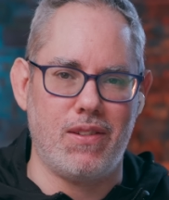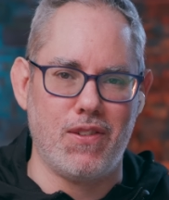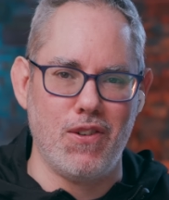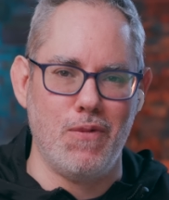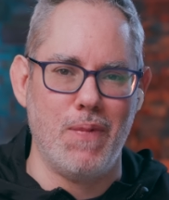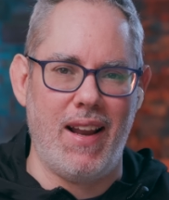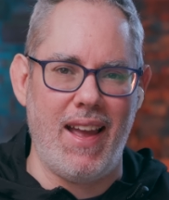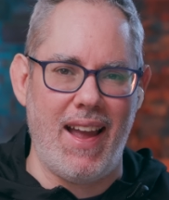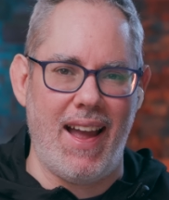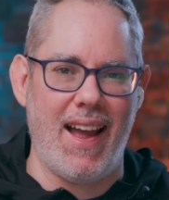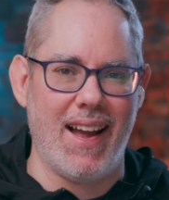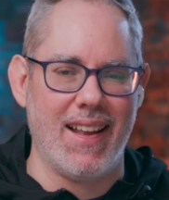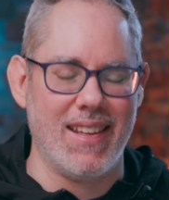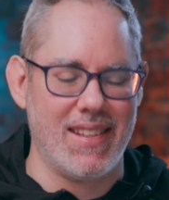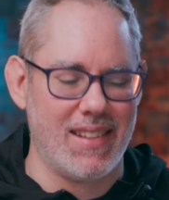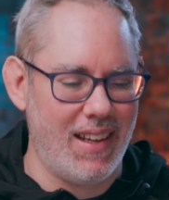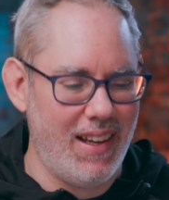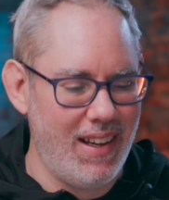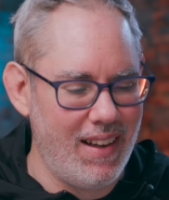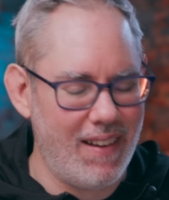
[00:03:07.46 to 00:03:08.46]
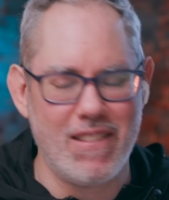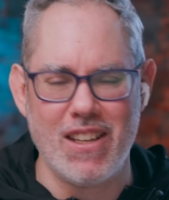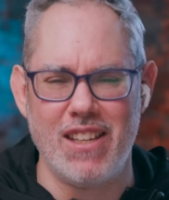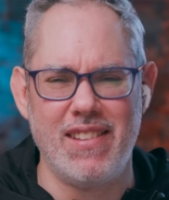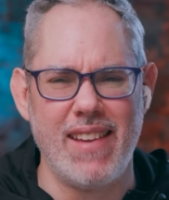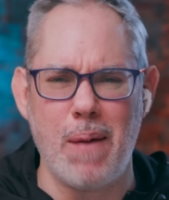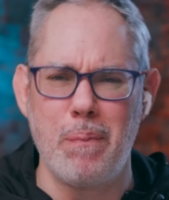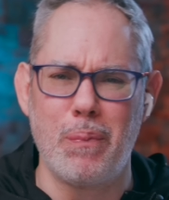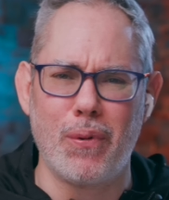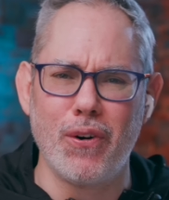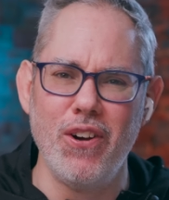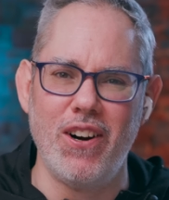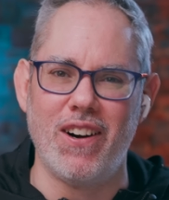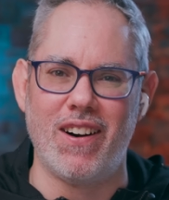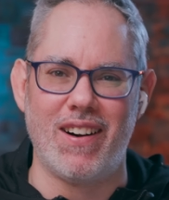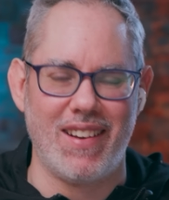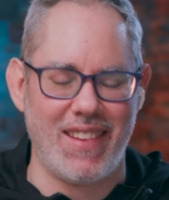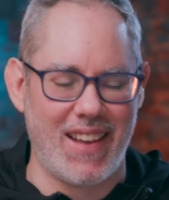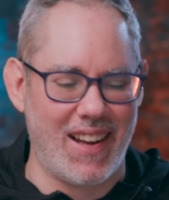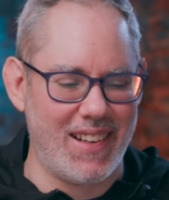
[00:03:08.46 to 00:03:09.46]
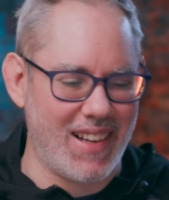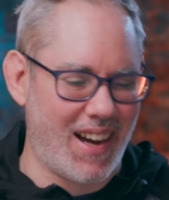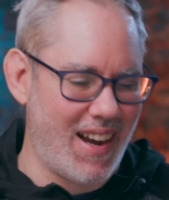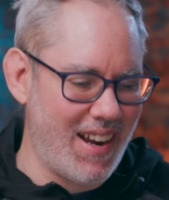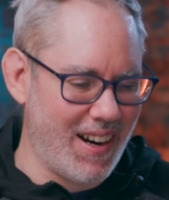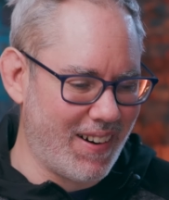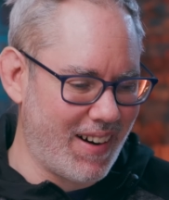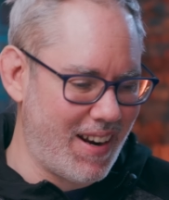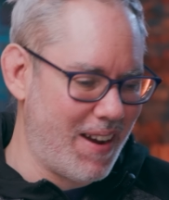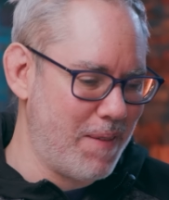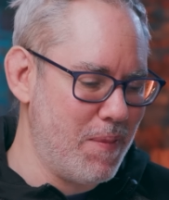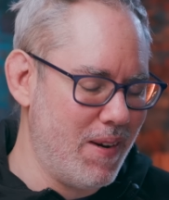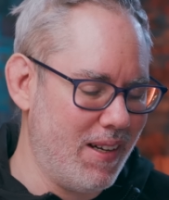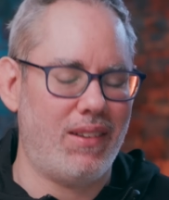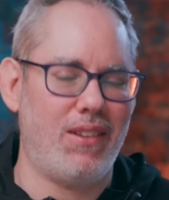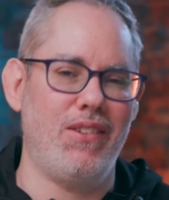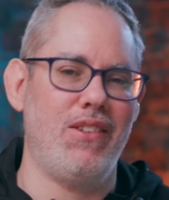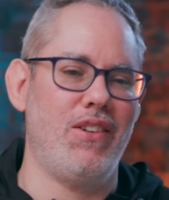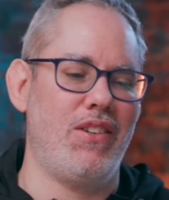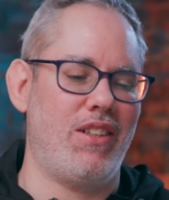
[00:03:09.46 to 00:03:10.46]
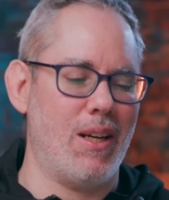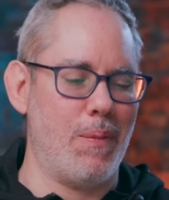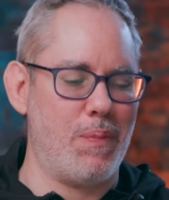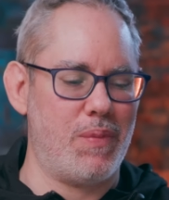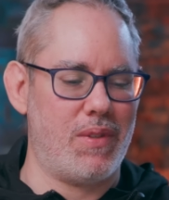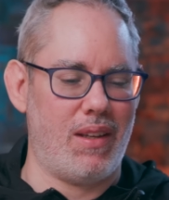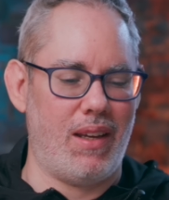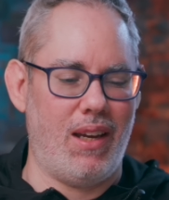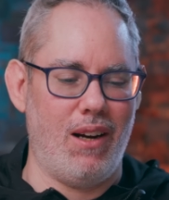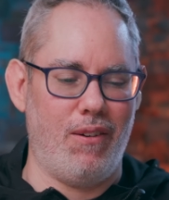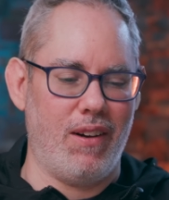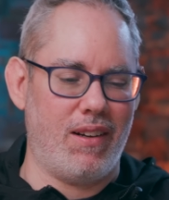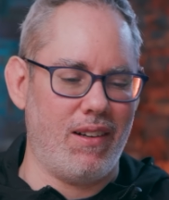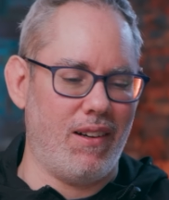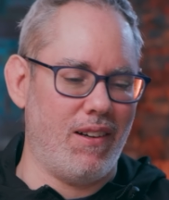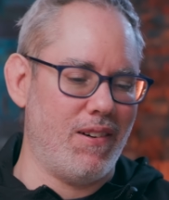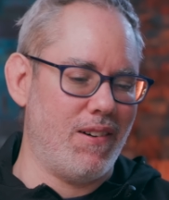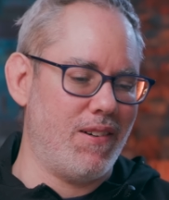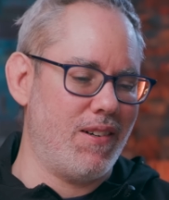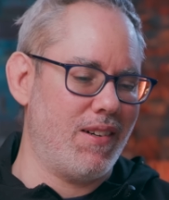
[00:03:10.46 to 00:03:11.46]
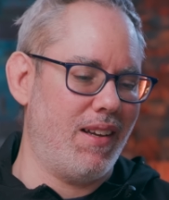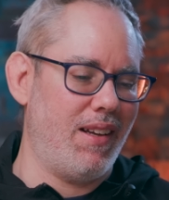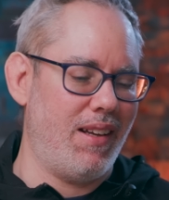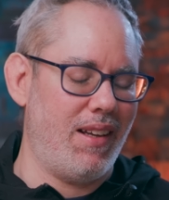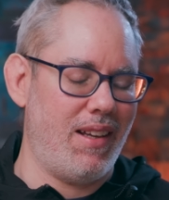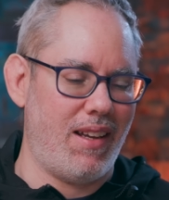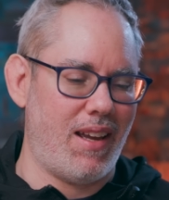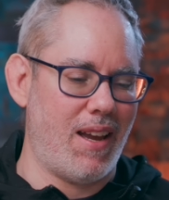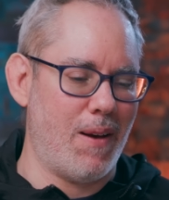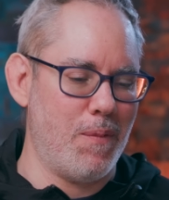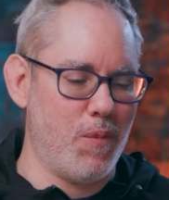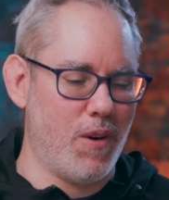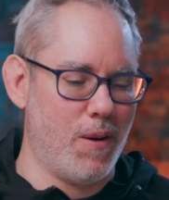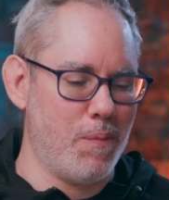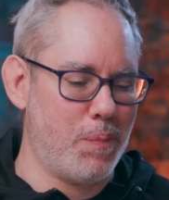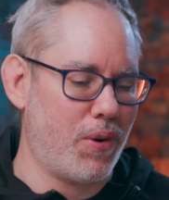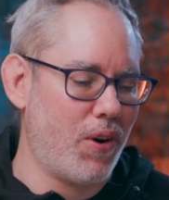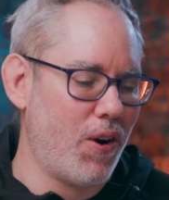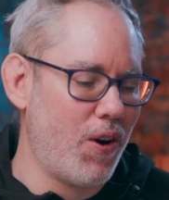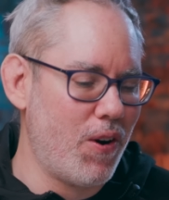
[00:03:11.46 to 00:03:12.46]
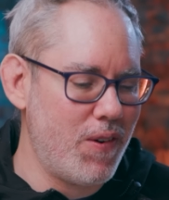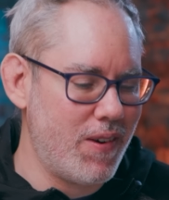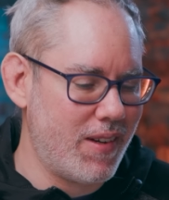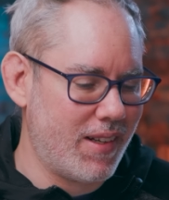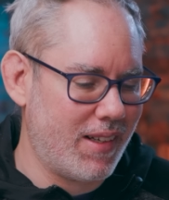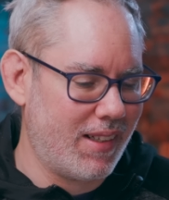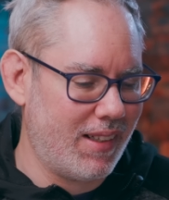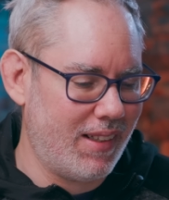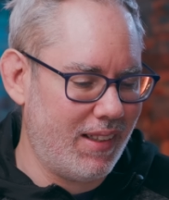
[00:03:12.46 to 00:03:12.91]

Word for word: zoom enhance. And that pruder, that diagram. Two new chips, Hirico M1 Pro.